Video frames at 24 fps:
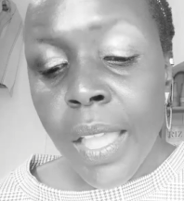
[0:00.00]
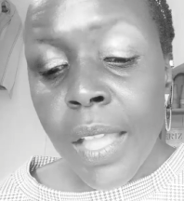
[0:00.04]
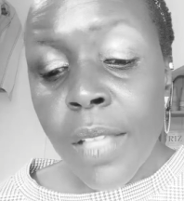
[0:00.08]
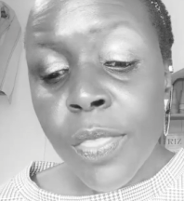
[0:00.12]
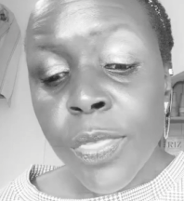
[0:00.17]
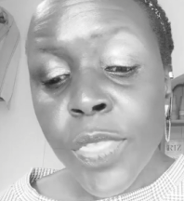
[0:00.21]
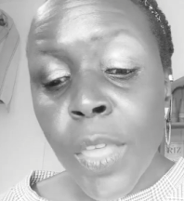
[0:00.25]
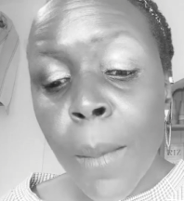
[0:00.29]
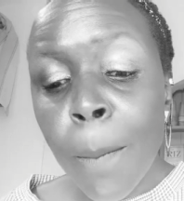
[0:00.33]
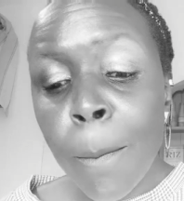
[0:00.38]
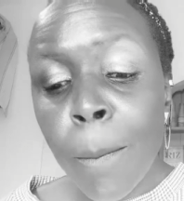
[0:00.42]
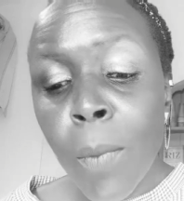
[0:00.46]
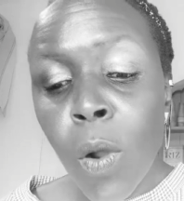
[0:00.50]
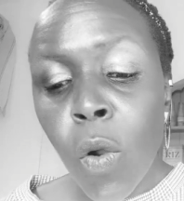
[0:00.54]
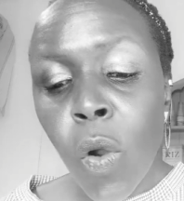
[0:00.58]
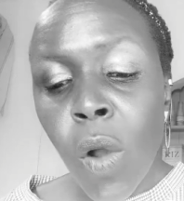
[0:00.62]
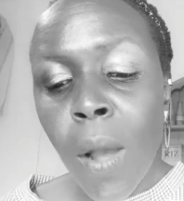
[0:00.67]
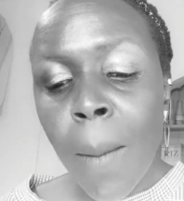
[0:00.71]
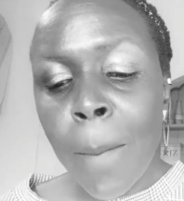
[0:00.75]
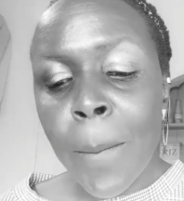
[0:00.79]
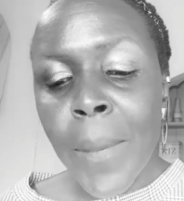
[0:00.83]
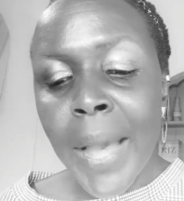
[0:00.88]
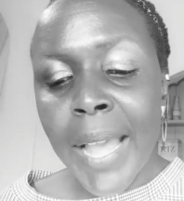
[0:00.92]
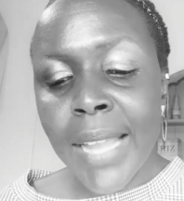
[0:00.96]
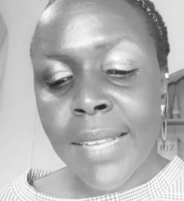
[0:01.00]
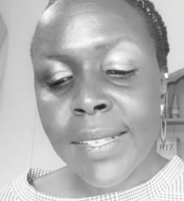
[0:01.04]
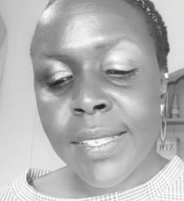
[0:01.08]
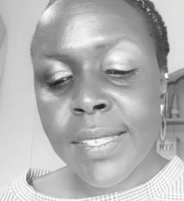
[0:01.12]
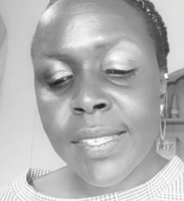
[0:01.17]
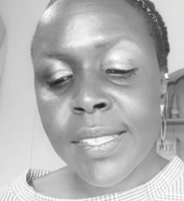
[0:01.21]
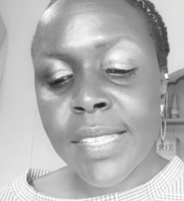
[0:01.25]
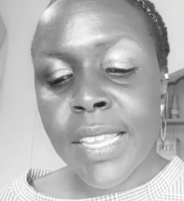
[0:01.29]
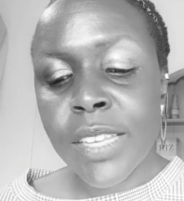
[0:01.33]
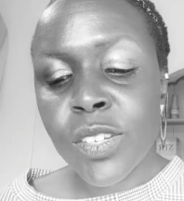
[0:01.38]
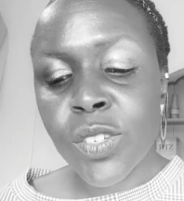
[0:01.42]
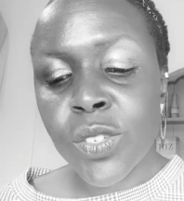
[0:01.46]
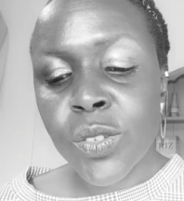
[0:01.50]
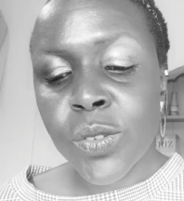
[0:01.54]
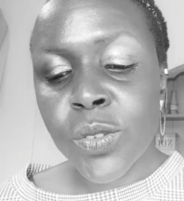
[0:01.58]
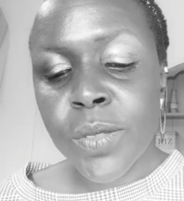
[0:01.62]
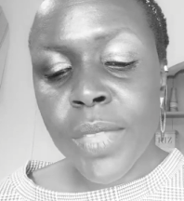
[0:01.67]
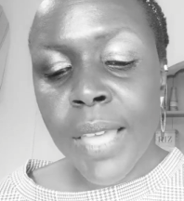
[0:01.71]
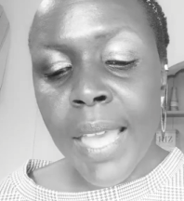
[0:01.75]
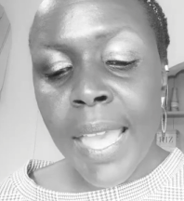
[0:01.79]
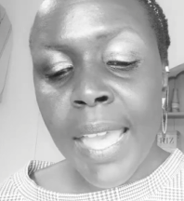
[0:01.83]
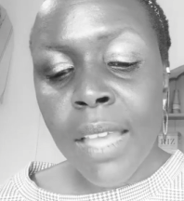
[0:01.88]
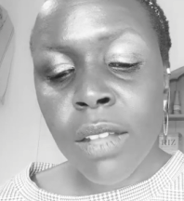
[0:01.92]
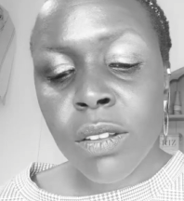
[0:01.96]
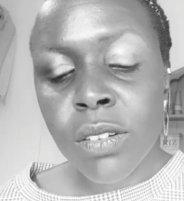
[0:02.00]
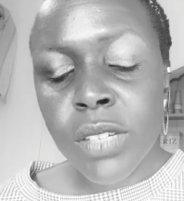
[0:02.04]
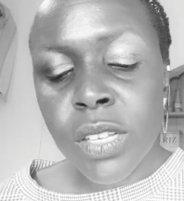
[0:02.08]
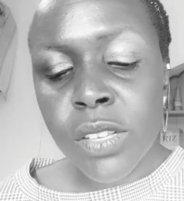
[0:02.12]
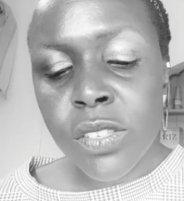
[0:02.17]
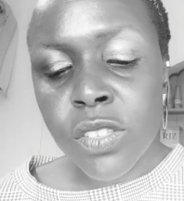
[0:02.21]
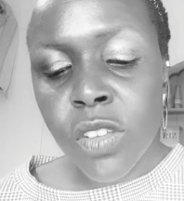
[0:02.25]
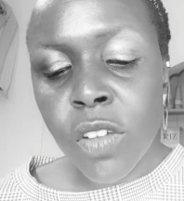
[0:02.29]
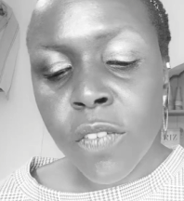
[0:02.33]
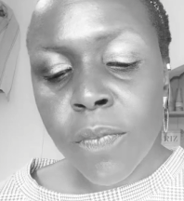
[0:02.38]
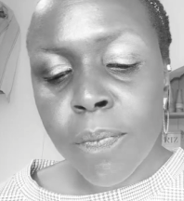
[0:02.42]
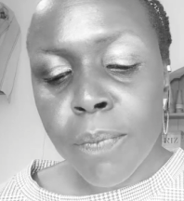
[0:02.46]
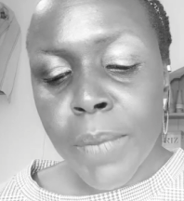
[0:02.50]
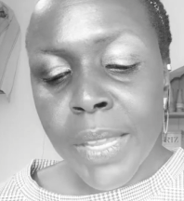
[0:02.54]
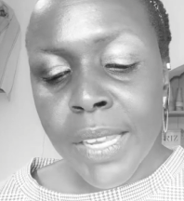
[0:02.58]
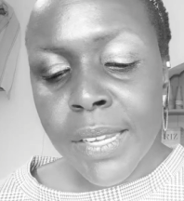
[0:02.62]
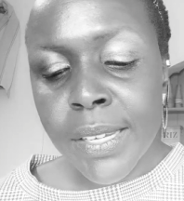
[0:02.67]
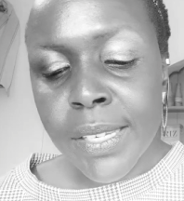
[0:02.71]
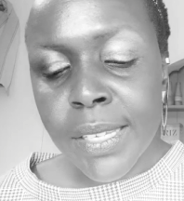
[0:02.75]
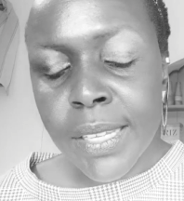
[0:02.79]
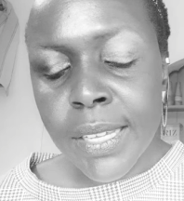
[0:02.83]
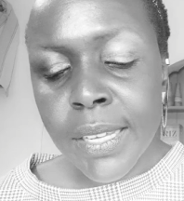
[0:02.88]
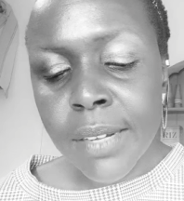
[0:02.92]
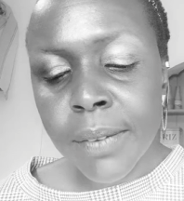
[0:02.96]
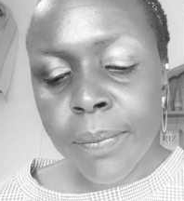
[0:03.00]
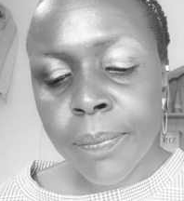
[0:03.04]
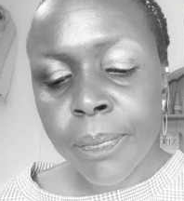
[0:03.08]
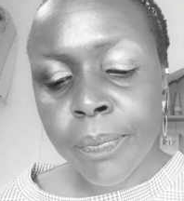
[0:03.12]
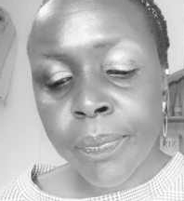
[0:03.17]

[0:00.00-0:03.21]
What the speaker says: The Moabites said to the elders of Midian,